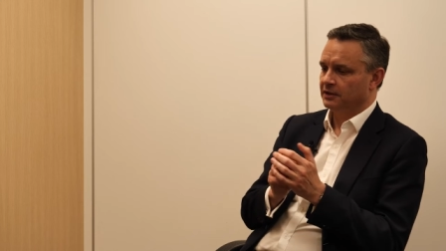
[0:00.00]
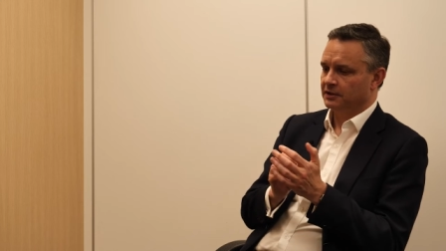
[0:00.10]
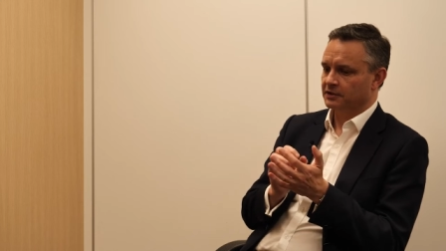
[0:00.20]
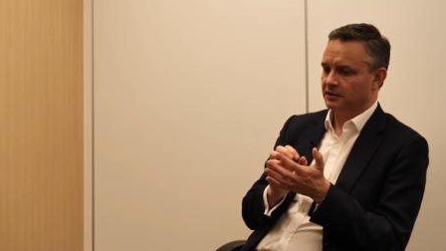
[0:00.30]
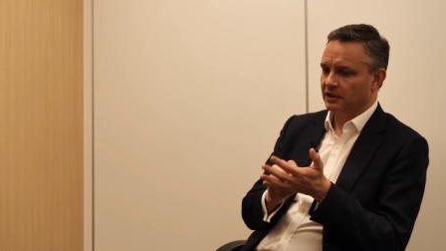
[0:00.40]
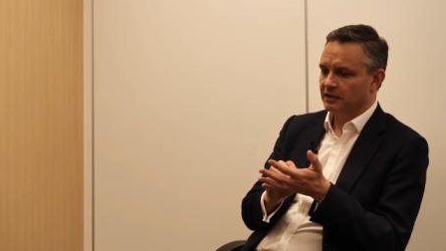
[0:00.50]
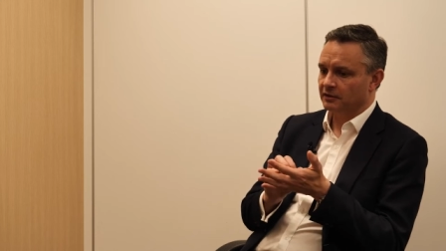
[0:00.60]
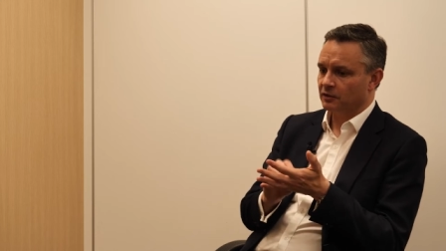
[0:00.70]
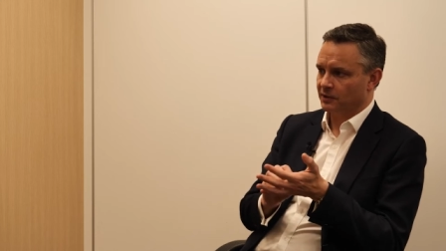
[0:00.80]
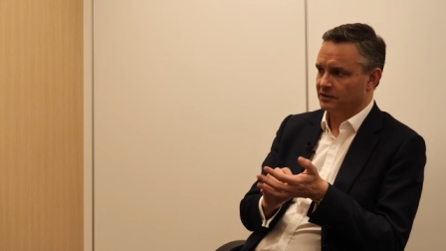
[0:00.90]
So then the
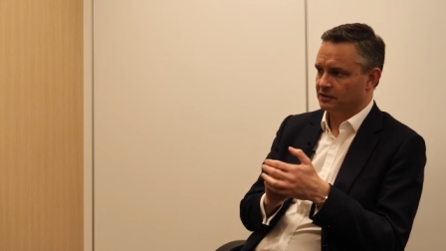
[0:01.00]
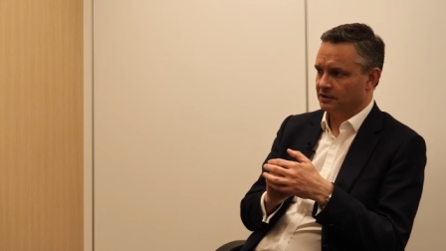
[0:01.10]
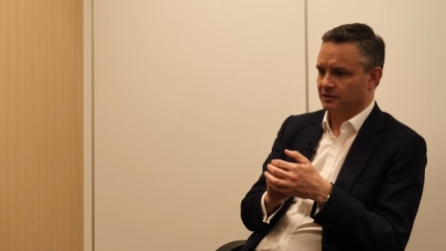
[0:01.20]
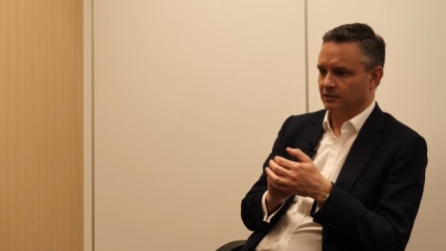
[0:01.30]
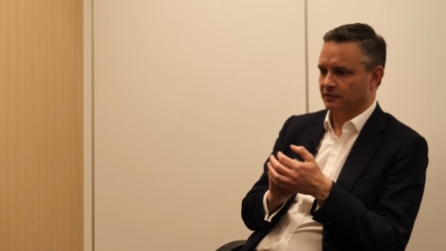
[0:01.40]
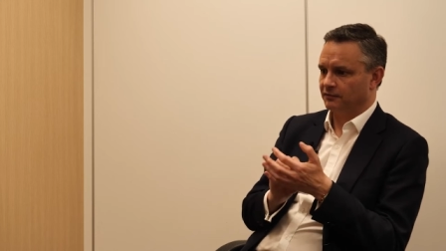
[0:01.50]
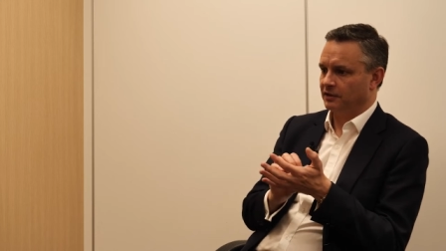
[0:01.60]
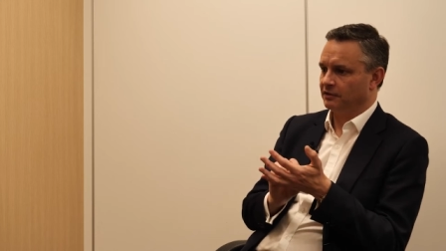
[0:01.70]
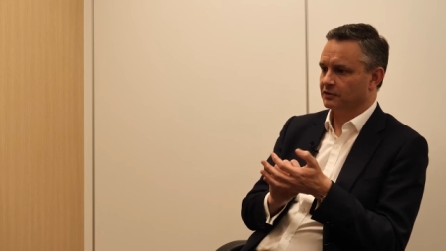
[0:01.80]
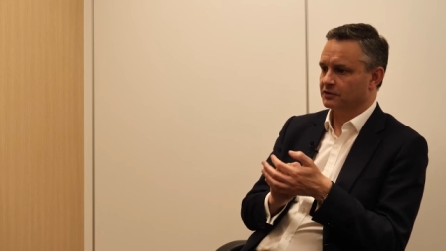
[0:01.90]
question is, look, if
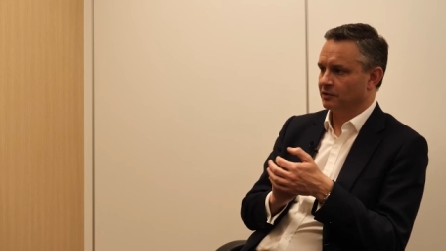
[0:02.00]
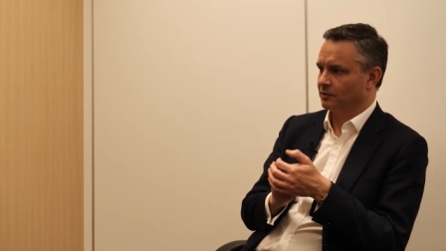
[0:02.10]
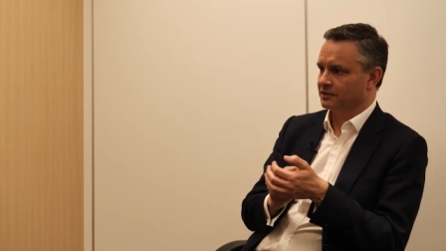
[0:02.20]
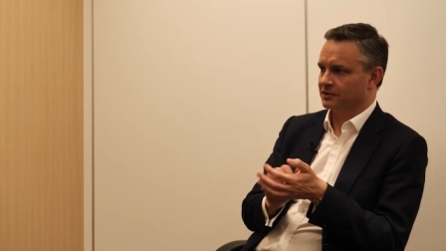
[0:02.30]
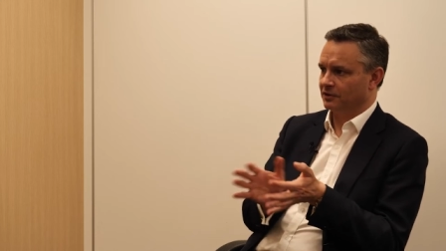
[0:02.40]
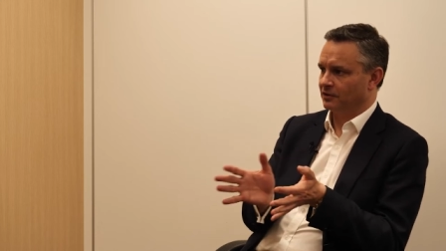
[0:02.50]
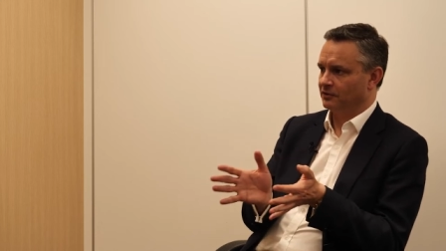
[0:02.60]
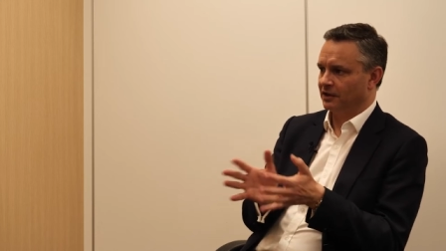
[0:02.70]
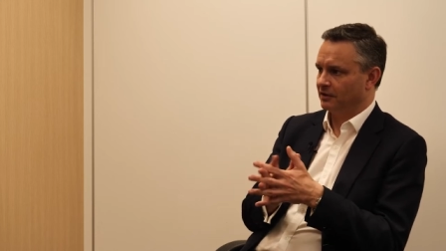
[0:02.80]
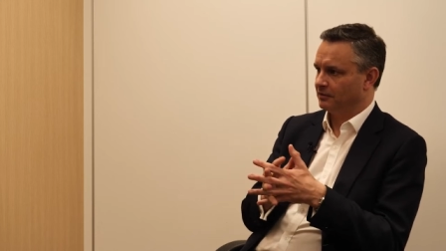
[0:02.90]
the industry wants to go
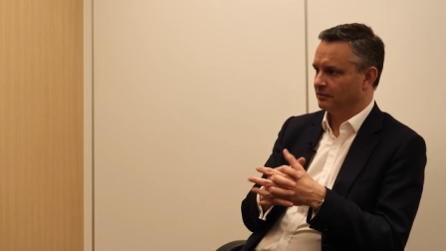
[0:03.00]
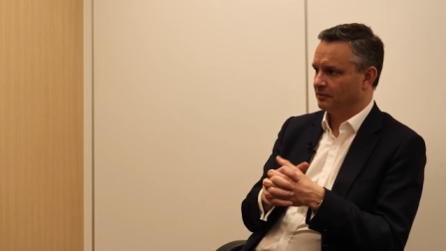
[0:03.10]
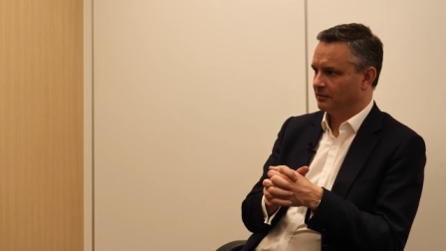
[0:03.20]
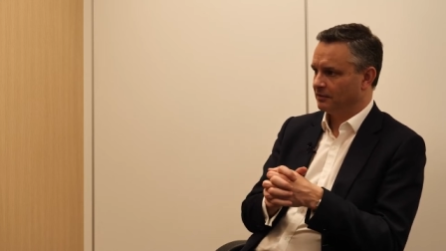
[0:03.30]
down,